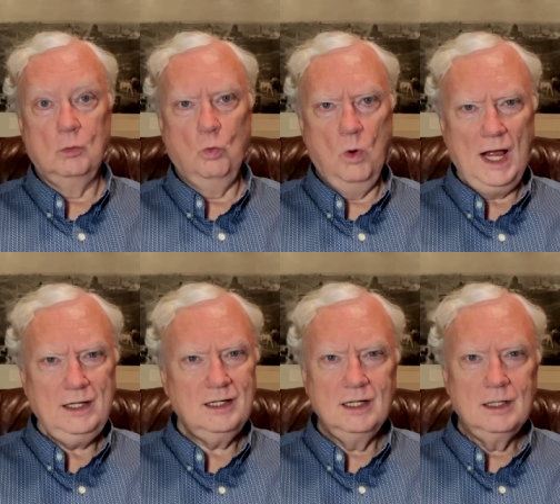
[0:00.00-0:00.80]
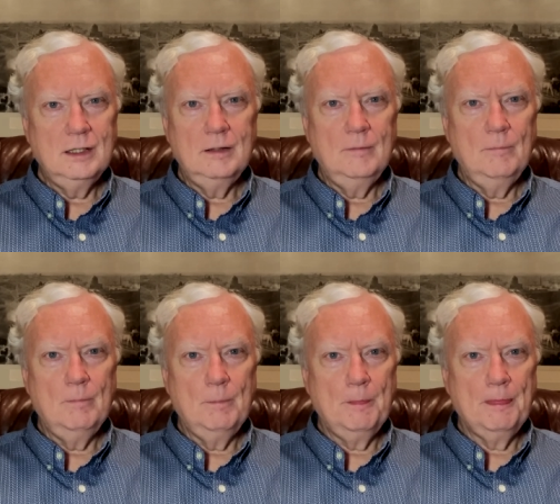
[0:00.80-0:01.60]
What?
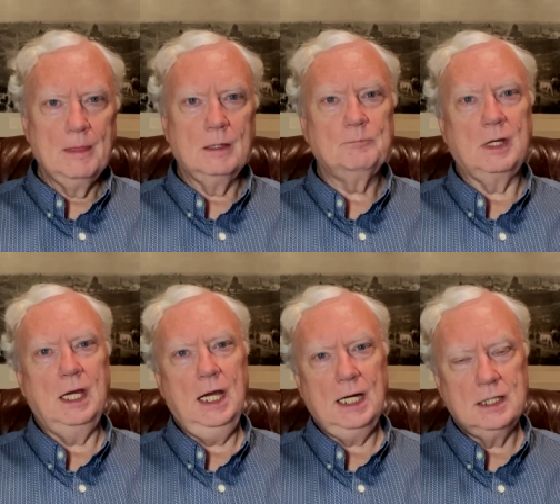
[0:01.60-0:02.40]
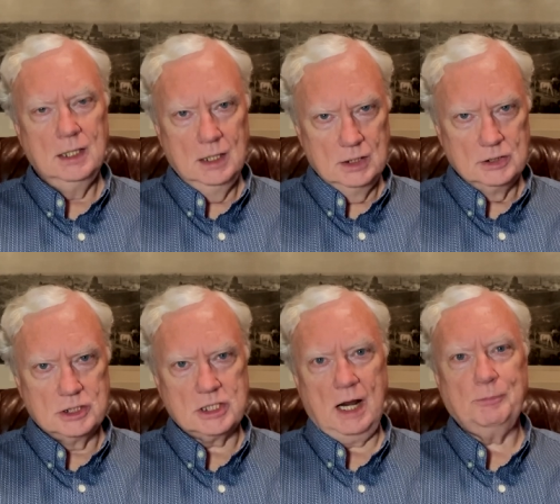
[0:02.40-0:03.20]
He had
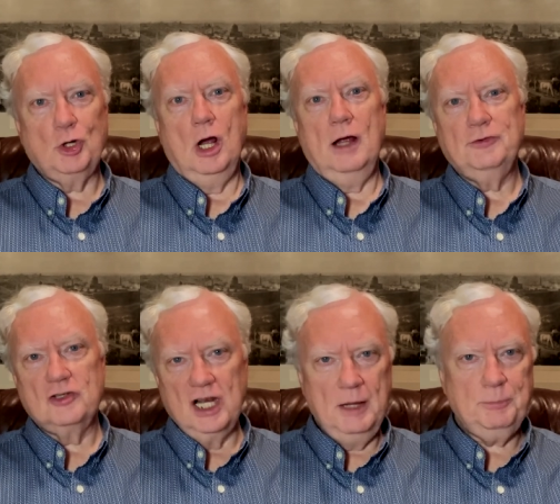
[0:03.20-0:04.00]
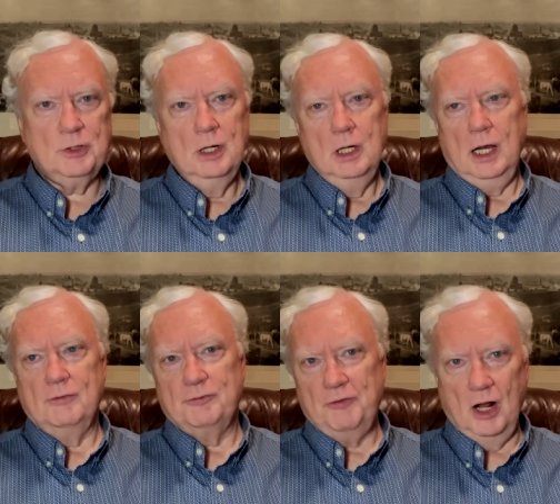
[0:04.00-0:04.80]
stepped off, slipped,
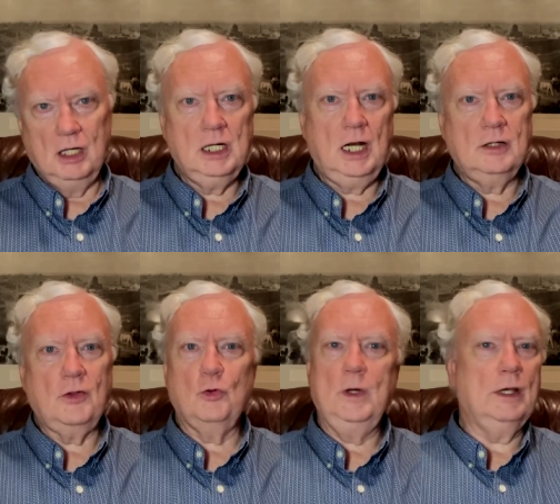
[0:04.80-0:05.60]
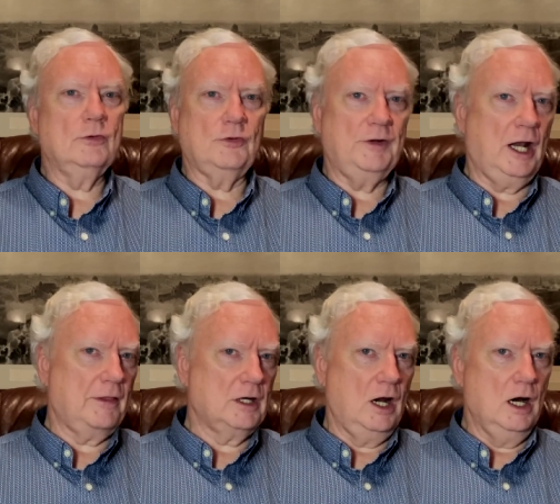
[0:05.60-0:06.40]
and fallen under the wheels of
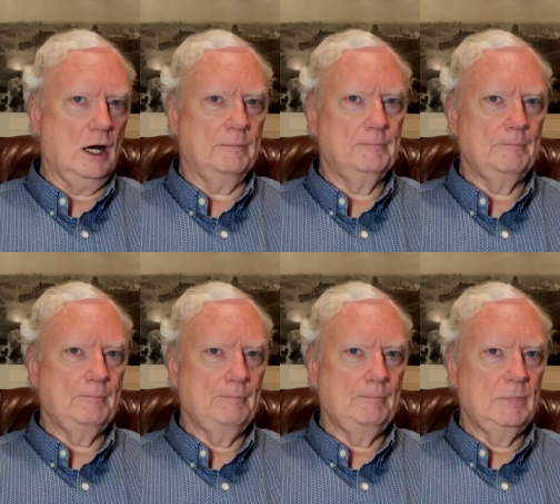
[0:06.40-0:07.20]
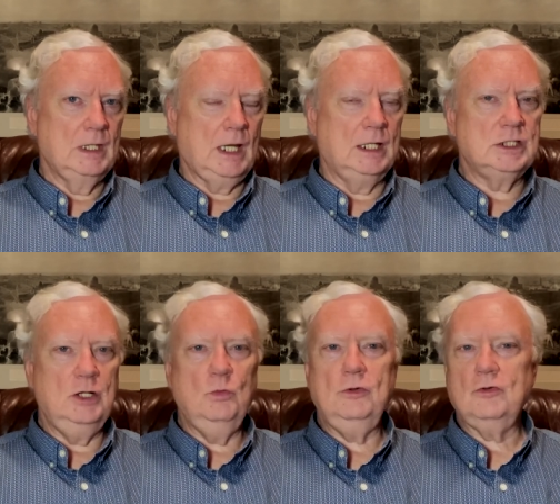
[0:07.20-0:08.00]
another car. And she
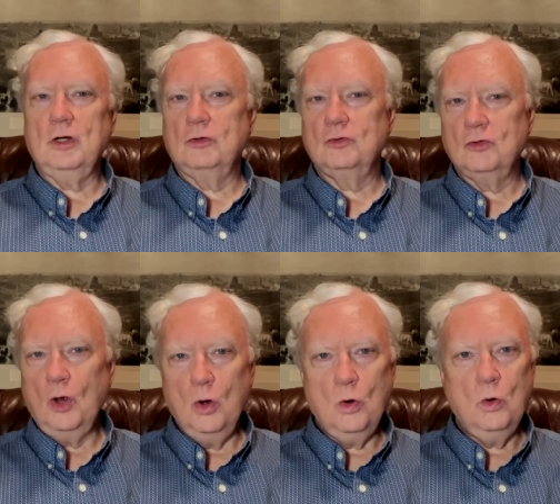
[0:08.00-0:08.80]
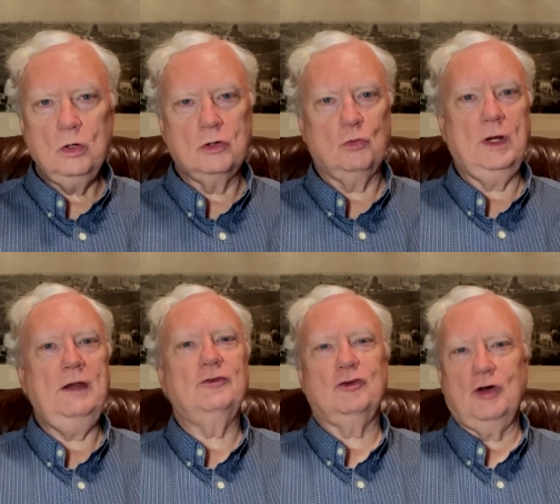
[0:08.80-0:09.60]
was just so
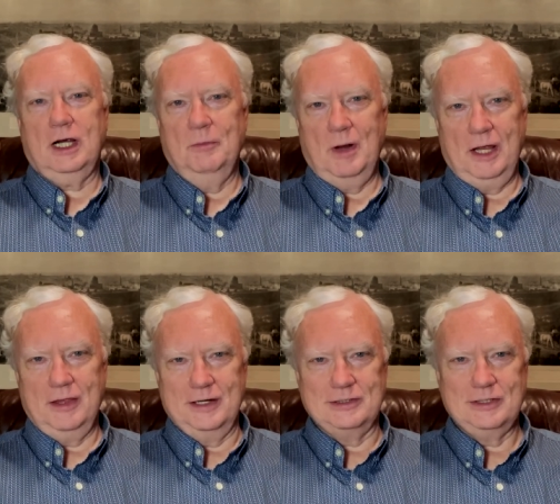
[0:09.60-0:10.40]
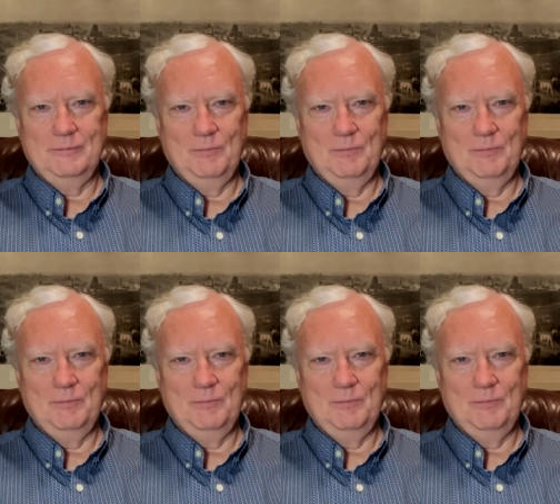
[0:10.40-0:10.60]
grief stricken by this.